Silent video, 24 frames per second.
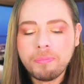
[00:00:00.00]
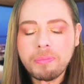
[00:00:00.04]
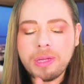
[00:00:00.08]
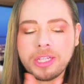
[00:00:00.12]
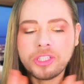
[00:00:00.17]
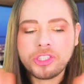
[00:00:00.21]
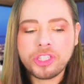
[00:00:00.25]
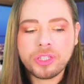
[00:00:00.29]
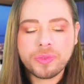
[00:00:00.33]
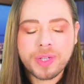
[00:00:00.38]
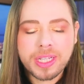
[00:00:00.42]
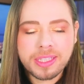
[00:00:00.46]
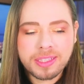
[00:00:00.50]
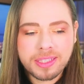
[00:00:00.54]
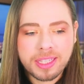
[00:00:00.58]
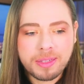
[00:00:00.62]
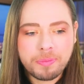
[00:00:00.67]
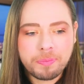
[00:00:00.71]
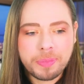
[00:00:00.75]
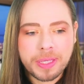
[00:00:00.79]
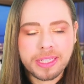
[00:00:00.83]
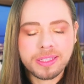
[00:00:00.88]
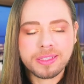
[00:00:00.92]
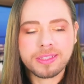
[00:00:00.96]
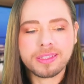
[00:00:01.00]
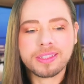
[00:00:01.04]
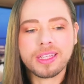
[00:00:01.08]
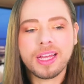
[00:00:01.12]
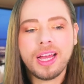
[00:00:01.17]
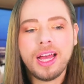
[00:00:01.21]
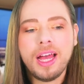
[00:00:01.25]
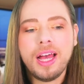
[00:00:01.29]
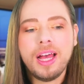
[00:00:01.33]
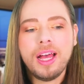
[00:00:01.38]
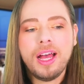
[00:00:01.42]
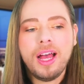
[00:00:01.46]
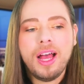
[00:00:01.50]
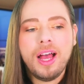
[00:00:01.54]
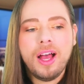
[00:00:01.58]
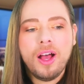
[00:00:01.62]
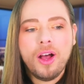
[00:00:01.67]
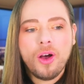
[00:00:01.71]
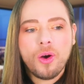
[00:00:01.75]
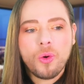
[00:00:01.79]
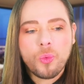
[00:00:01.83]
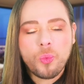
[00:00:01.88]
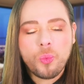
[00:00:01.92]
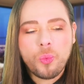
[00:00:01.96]
may she rest in peace.
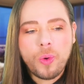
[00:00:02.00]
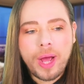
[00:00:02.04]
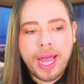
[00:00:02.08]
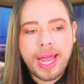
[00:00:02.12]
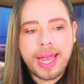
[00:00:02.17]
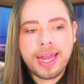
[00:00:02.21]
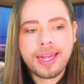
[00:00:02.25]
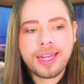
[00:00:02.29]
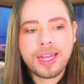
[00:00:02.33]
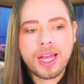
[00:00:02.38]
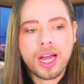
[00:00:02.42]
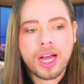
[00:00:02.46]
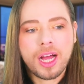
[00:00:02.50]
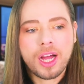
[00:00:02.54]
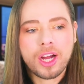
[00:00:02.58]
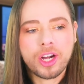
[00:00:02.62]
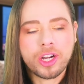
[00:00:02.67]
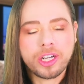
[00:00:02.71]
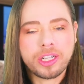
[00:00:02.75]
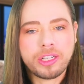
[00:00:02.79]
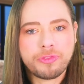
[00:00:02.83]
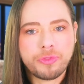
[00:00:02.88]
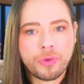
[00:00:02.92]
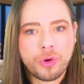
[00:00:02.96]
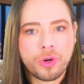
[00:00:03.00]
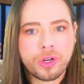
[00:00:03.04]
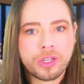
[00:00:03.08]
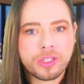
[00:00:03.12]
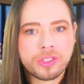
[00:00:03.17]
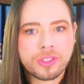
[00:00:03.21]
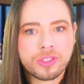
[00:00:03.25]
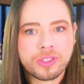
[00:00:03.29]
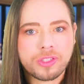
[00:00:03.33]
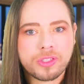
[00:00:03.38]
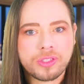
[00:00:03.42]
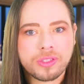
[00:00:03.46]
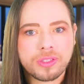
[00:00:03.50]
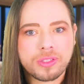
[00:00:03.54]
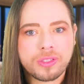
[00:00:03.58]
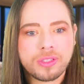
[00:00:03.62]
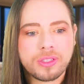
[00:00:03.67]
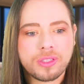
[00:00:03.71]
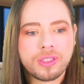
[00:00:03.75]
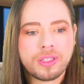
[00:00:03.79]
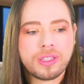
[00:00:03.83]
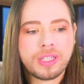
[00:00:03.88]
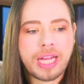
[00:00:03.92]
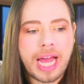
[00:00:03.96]
When her divorce
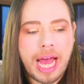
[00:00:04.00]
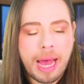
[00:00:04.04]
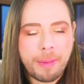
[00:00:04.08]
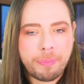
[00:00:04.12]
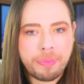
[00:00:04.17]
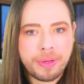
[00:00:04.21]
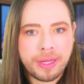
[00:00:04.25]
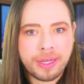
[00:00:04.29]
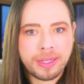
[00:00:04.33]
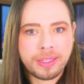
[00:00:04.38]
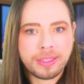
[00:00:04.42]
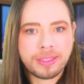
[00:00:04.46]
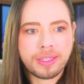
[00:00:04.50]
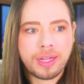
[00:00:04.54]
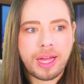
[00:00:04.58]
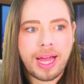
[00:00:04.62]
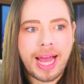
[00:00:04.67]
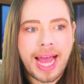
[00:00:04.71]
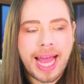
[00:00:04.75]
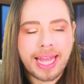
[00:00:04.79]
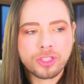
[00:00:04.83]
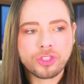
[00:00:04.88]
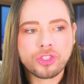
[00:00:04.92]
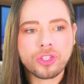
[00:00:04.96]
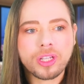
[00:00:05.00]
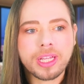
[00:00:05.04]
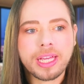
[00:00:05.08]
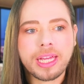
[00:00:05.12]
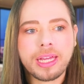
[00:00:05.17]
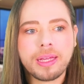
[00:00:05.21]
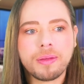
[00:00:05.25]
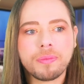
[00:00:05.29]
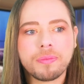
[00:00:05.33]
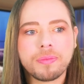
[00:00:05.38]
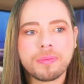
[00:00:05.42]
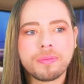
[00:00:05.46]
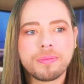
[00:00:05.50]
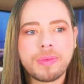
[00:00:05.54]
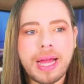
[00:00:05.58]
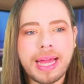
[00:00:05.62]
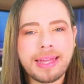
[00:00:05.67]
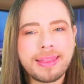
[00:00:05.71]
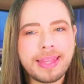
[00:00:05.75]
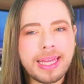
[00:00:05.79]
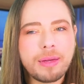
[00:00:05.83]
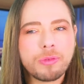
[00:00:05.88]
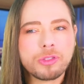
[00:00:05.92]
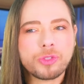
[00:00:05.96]
happened, actually,
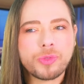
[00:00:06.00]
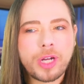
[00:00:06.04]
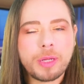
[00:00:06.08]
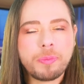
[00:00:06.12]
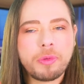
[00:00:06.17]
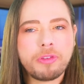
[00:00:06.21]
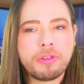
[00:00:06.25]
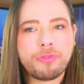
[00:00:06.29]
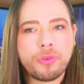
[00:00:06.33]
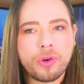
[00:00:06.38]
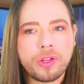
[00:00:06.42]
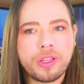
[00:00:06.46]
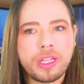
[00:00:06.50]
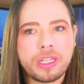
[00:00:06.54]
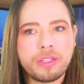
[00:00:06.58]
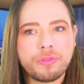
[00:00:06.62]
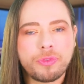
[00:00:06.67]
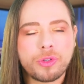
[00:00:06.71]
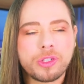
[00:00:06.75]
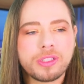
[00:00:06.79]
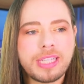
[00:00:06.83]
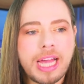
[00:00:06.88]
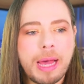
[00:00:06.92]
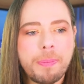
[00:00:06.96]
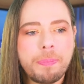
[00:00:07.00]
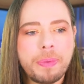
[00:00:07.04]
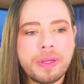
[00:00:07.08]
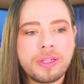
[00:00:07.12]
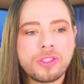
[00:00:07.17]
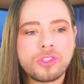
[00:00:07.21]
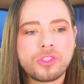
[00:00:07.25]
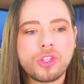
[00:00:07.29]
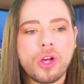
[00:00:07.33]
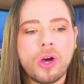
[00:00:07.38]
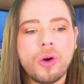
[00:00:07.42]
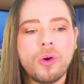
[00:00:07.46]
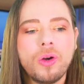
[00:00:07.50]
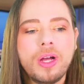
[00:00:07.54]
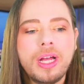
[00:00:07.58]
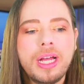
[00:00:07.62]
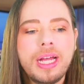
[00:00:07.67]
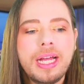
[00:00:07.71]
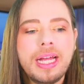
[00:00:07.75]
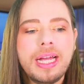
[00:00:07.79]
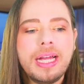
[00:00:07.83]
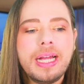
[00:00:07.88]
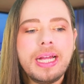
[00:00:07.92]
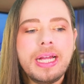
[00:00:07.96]
I think it was right before the divorce happened. So
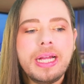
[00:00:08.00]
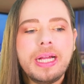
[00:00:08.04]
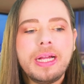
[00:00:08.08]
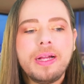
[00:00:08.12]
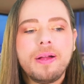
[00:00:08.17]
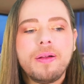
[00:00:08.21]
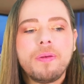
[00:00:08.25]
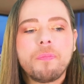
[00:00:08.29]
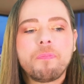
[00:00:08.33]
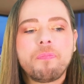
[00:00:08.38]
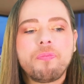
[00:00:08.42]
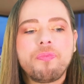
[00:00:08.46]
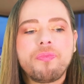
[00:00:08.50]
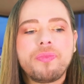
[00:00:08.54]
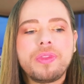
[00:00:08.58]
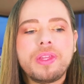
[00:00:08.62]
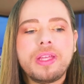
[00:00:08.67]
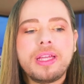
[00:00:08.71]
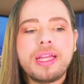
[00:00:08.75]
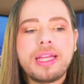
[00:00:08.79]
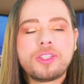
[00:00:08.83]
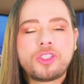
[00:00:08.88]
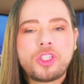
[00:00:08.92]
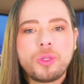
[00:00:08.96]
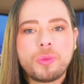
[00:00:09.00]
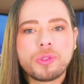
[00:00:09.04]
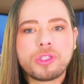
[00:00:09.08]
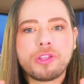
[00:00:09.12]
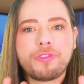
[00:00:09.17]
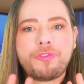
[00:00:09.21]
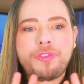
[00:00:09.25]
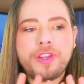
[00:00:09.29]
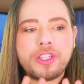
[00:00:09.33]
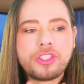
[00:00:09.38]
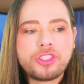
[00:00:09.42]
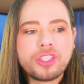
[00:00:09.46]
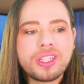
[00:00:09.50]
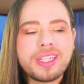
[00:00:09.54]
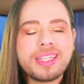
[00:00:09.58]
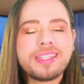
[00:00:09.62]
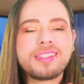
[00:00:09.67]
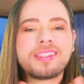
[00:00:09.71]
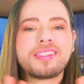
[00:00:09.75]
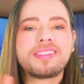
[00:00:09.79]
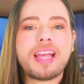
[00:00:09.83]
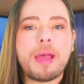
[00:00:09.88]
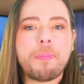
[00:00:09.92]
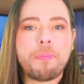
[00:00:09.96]
she was
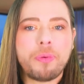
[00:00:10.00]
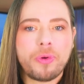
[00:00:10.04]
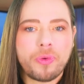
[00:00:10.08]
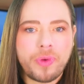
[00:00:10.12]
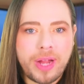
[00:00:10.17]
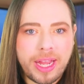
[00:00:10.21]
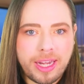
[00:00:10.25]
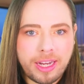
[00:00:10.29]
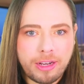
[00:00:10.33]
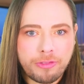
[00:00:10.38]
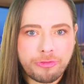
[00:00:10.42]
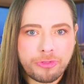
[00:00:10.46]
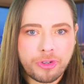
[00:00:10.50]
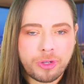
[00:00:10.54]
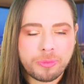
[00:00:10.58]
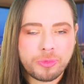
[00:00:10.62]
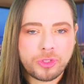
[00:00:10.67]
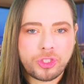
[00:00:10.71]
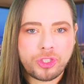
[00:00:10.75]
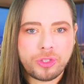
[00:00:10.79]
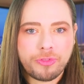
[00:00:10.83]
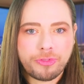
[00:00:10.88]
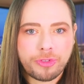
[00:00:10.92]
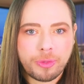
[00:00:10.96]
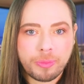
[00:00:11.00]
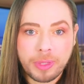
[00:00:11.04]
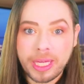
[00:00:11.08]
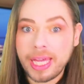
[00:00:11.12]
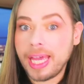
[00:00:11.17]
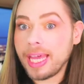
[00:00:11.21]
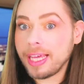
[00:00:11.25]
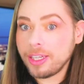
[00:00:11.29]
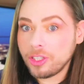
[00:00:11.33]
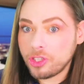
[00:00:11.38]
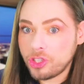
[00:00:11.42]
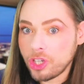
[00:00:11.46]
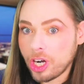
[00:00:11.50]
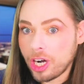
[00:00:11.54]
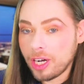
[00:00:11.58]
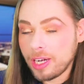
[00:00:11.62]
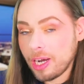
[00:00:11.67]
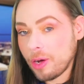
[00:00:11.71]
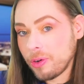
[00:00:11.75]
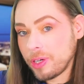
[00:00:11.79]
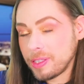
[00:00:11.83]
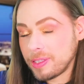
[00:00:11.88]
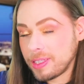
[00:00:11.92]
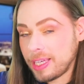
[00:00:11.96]
officially separated from from King
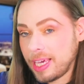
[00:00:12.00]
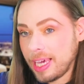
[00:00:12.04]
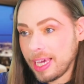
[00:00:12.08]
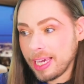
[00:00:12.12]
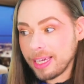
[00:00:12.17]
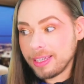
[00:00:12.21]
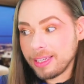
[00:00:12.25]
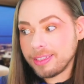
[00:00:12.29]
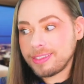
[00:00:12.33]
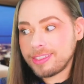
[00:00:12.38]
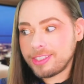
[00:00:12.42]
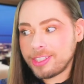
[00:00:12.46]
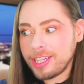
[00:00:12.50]
Charles. Now he's king,